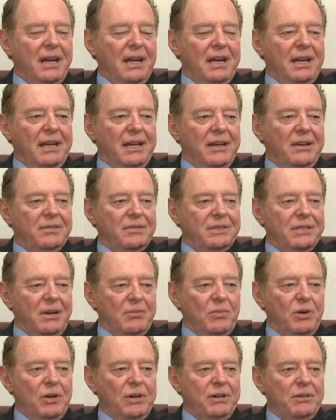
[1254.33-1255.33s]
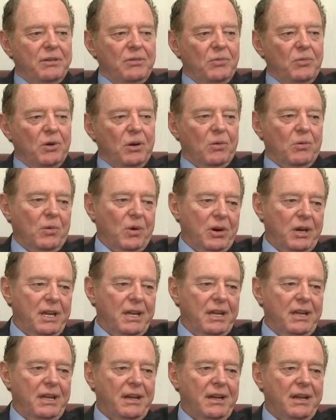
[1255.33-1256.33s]
If someone were
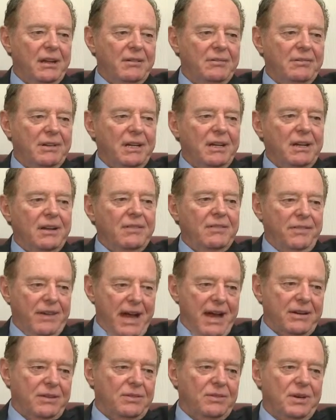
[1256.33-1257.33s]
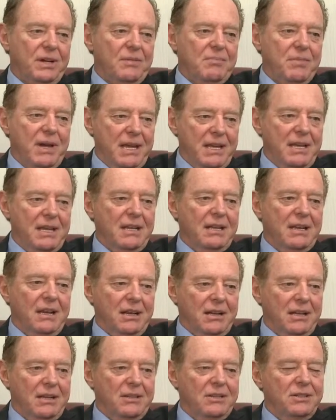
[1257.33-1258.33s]
working at a factory making
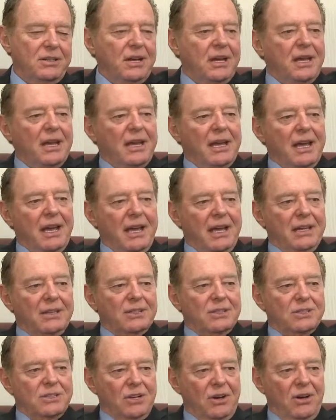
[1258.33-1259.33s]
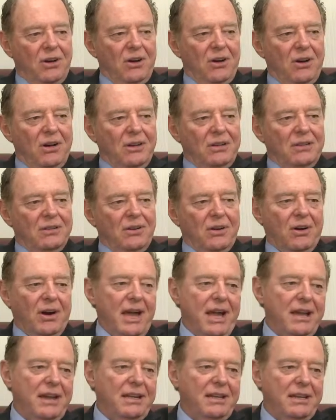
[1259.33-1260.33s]
luggage and saw or
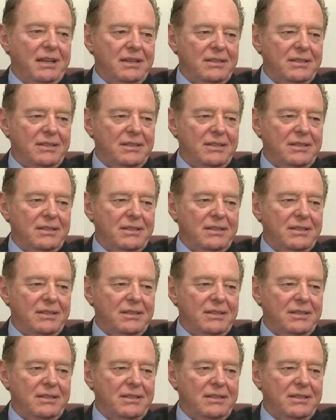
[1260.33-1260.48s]
had an